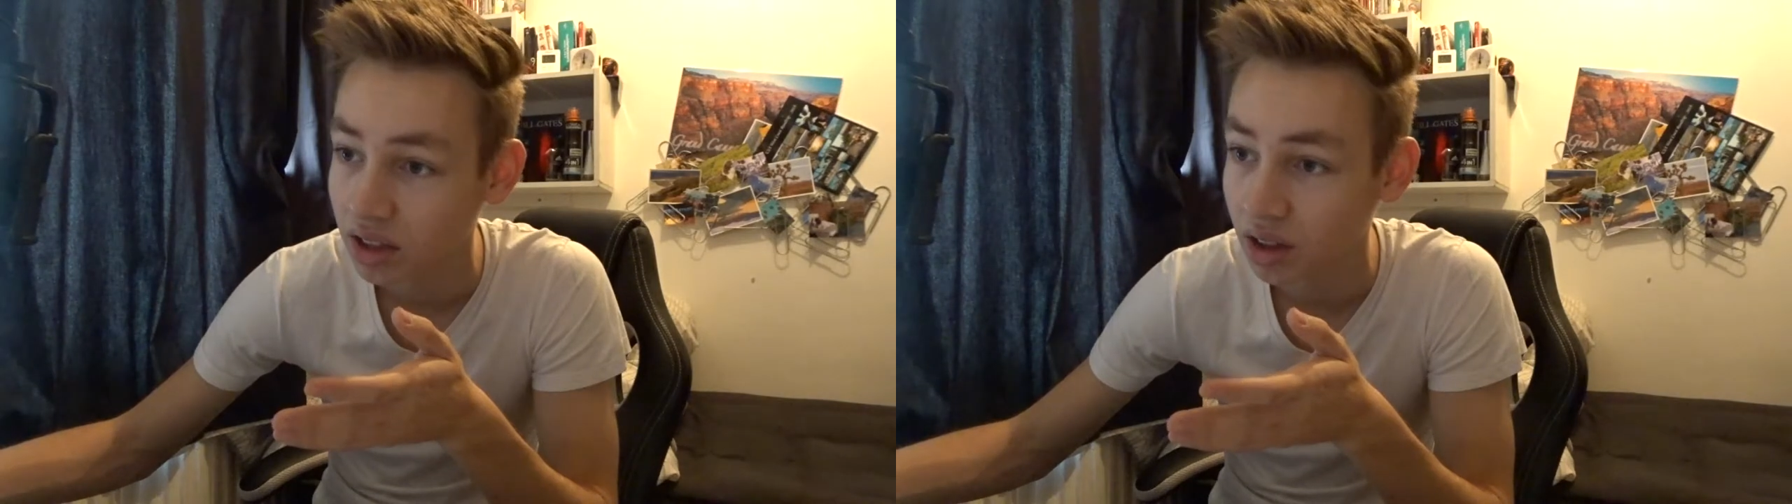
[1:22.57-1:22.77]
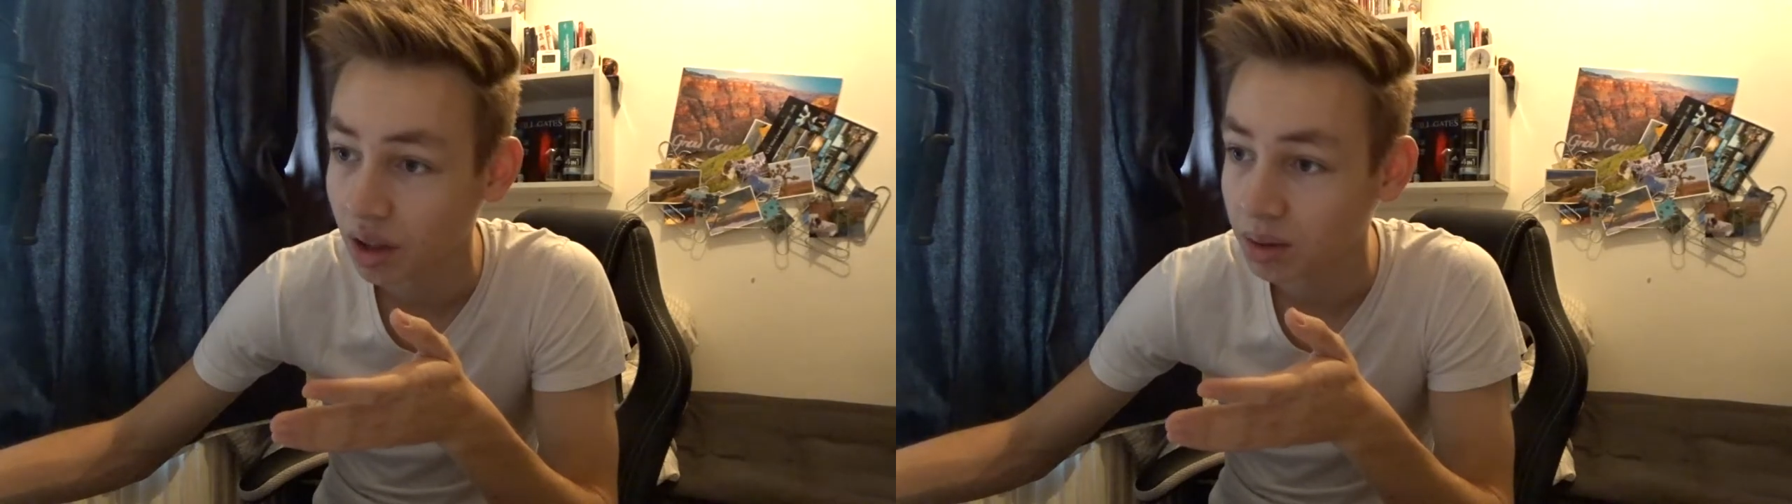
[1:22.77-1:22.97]

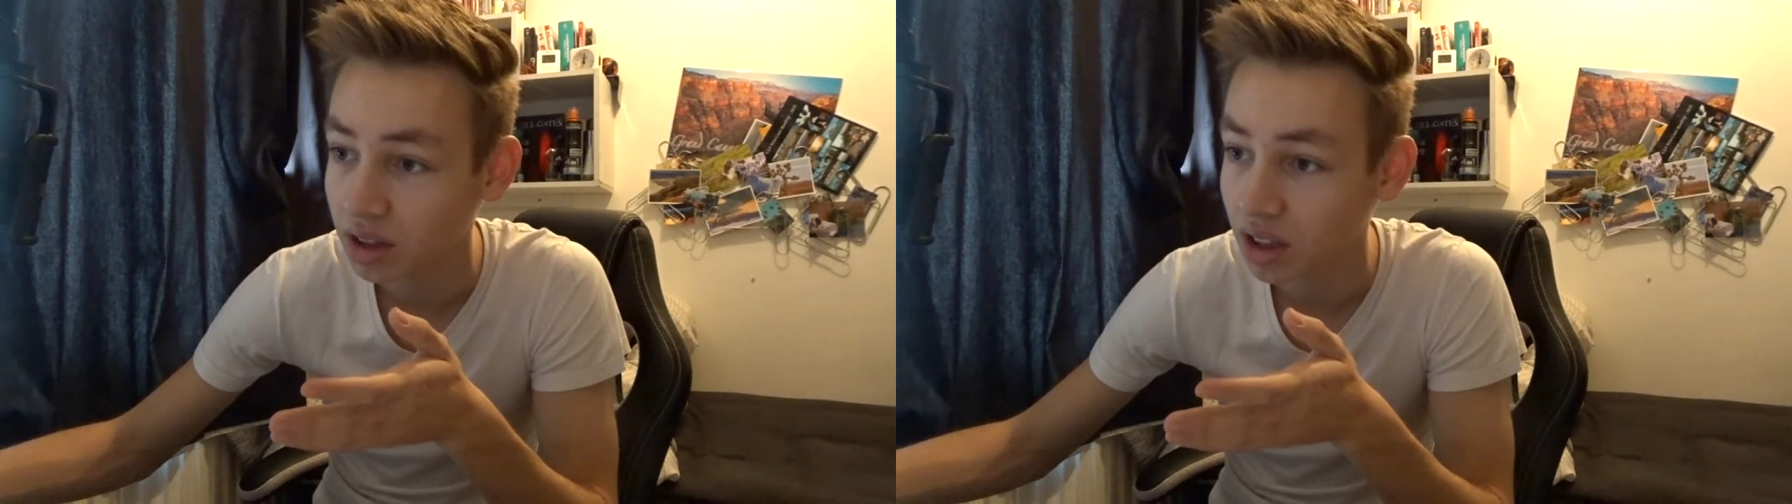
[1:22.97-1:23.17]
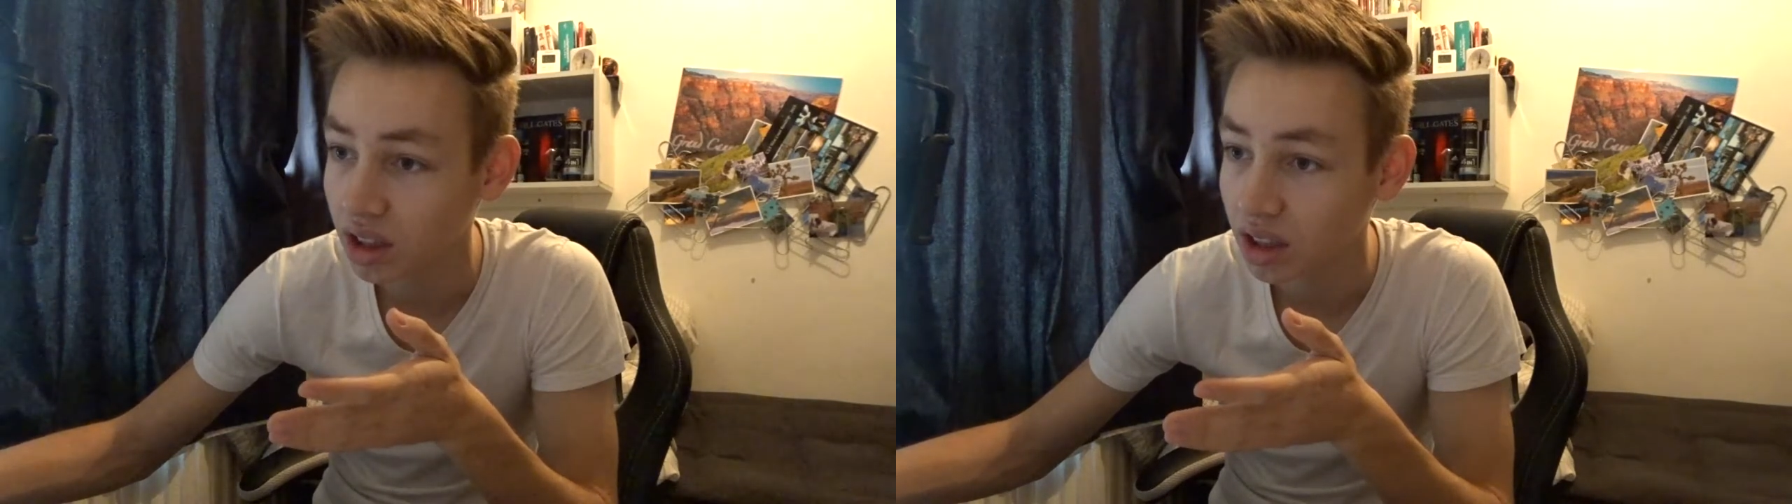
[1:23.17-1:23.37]
So I'm
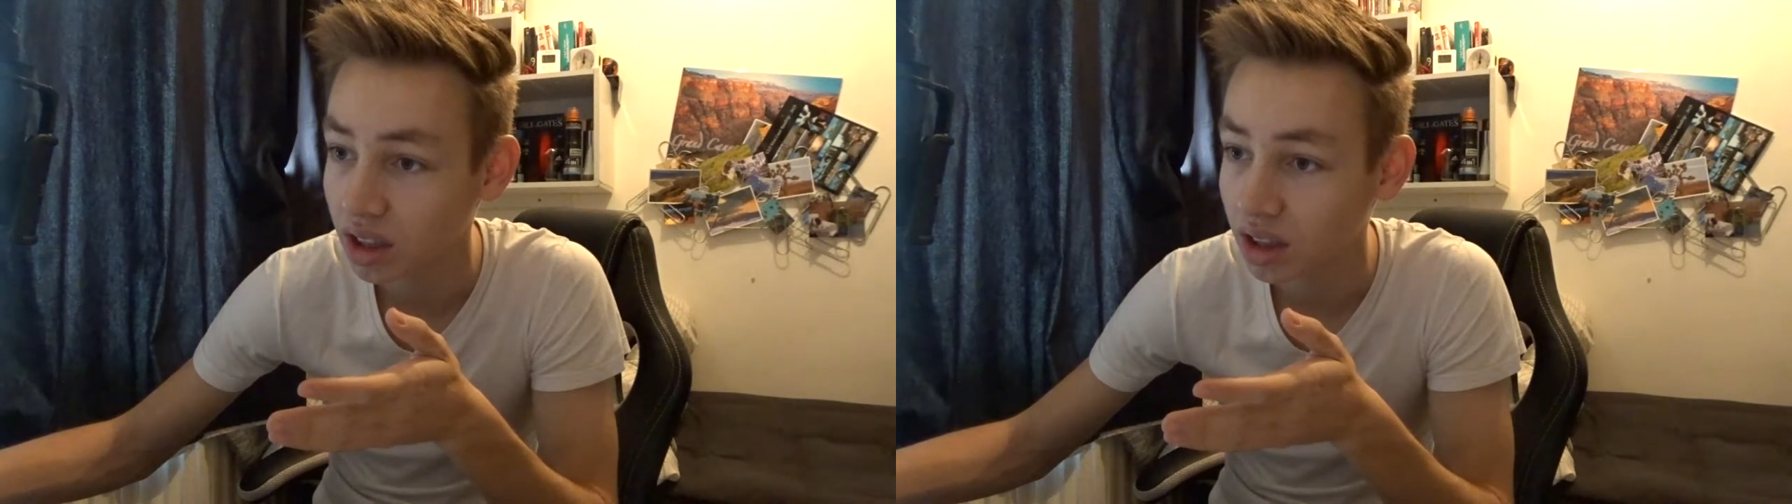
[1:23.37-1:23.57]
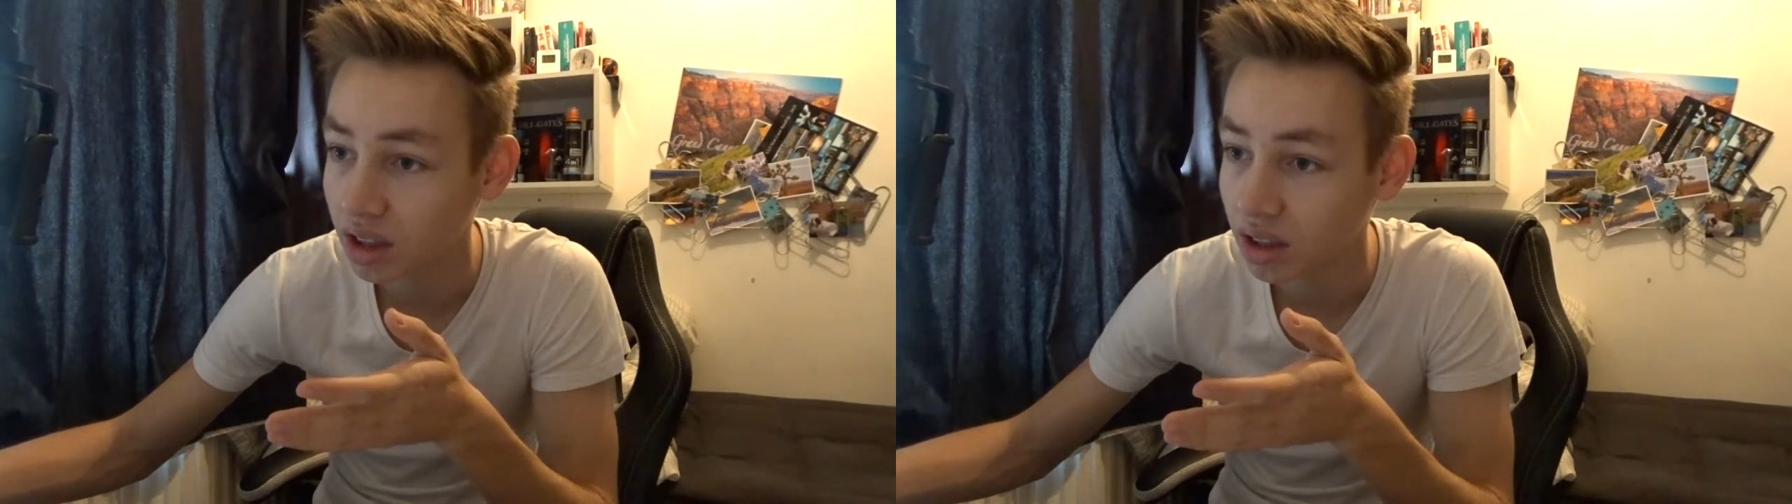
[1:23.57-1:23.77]
just
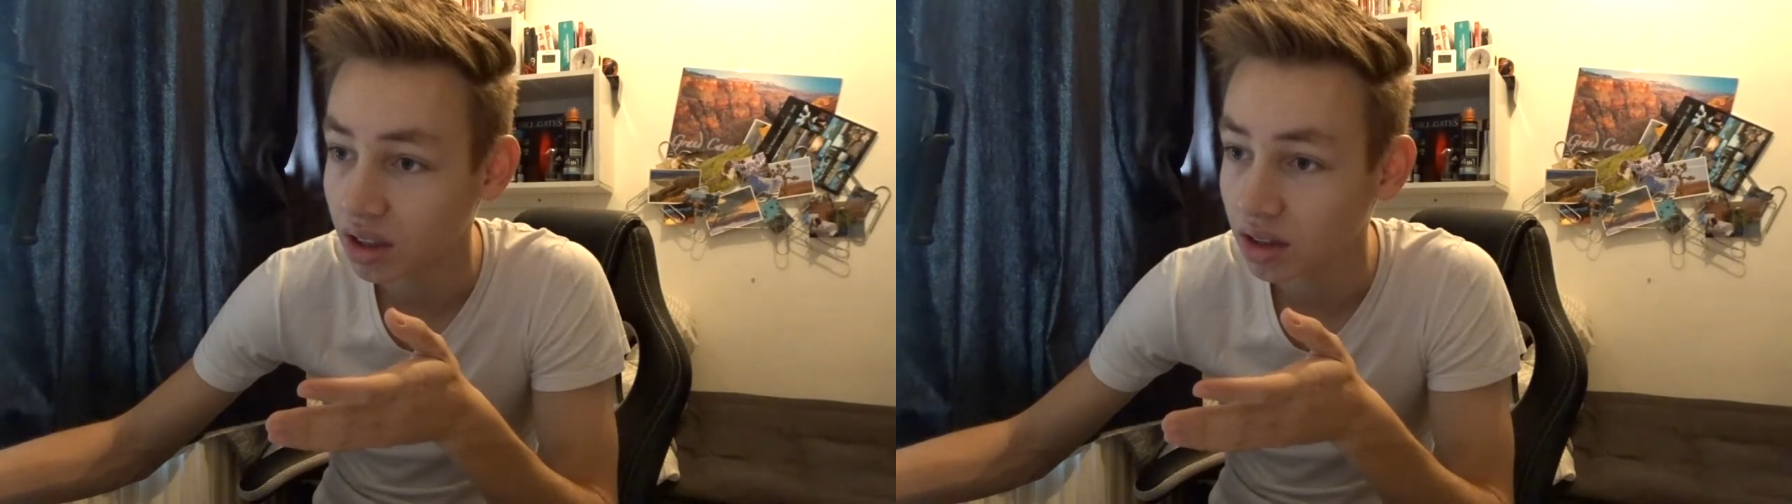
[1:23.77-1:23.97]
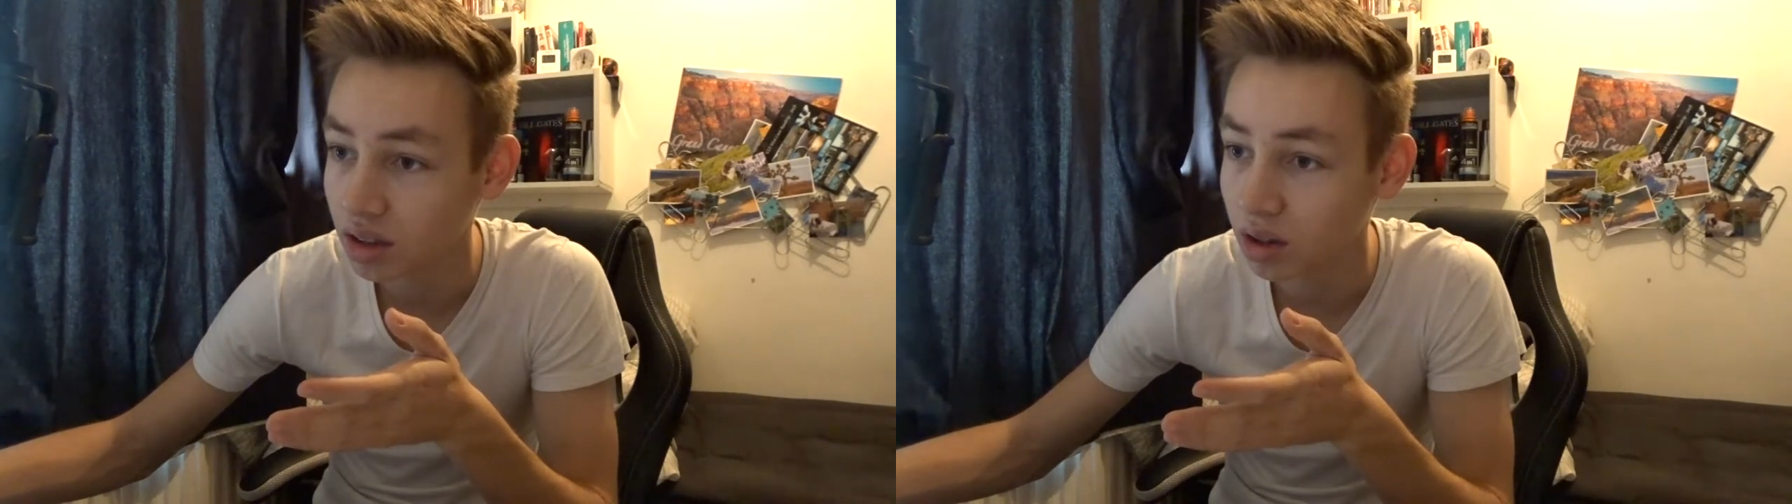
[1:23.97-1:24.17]
gonna
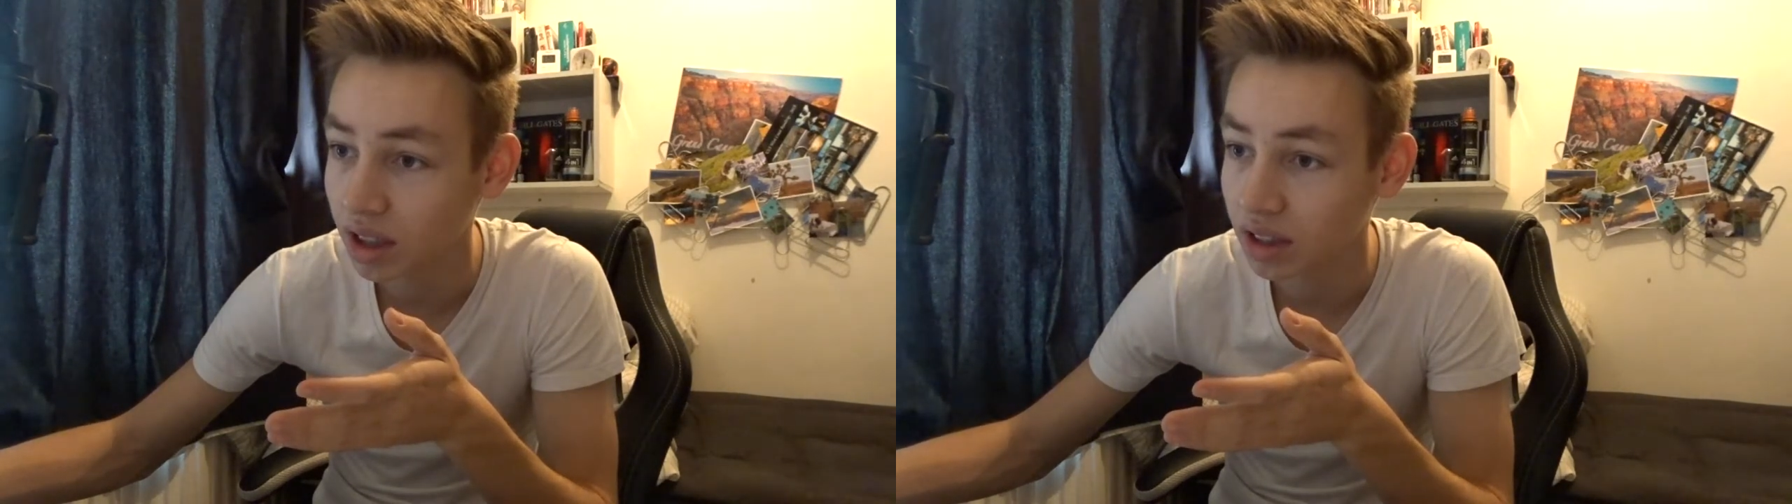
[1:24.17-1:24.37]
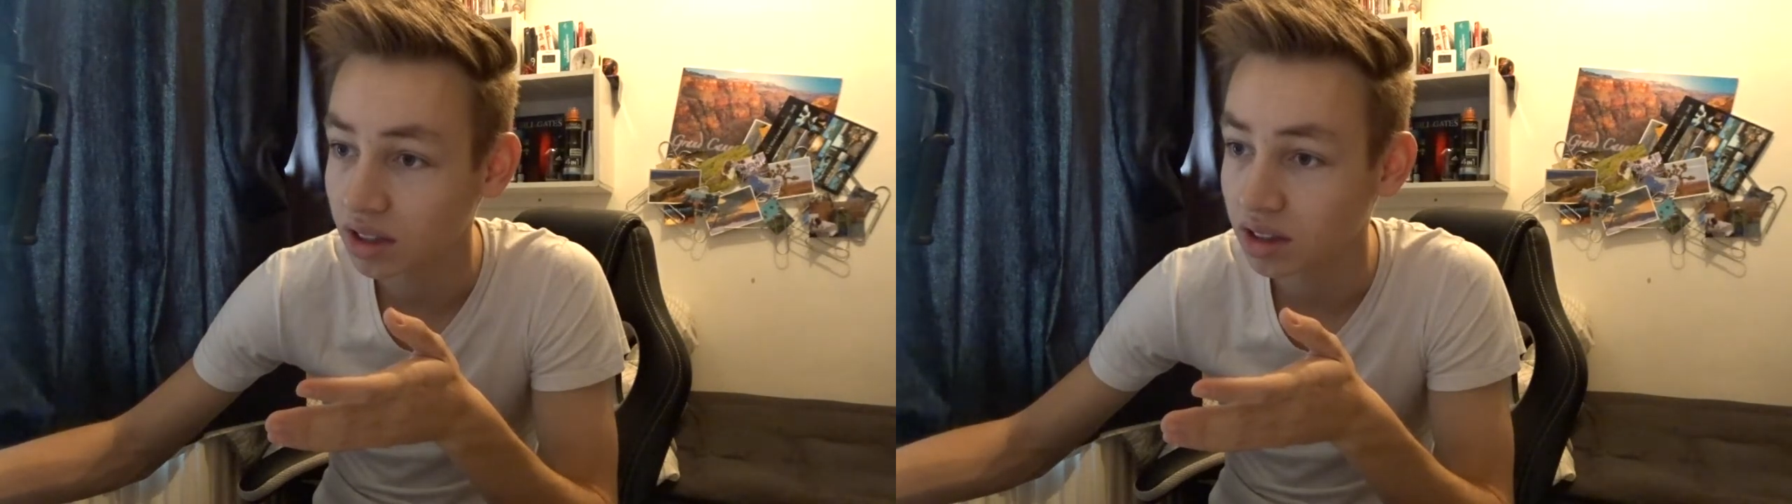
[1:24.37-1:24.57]
do
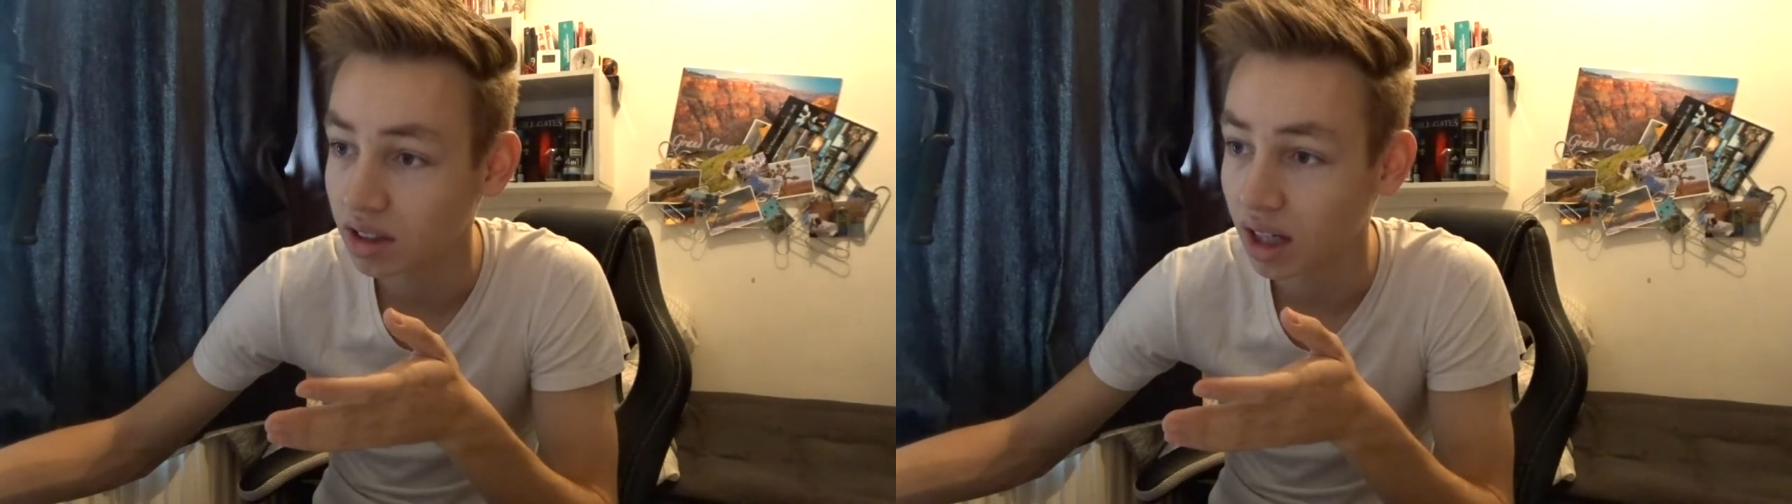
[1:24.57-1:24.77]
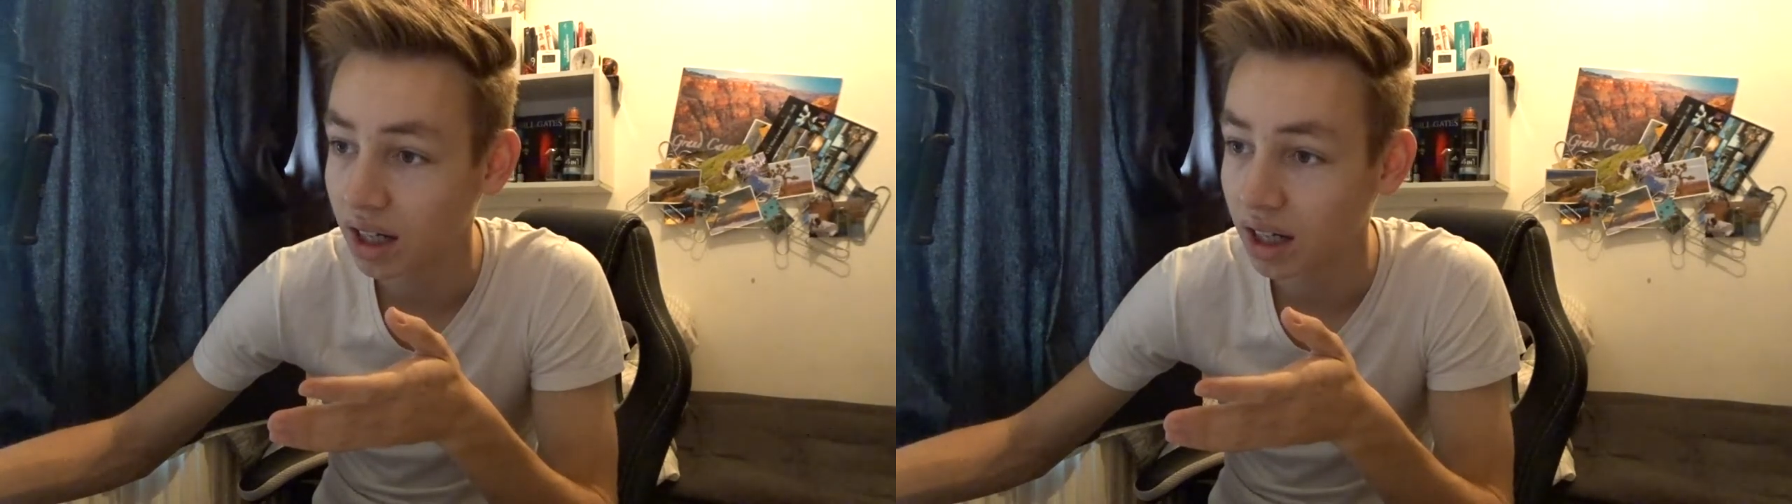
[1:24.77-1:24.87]
this,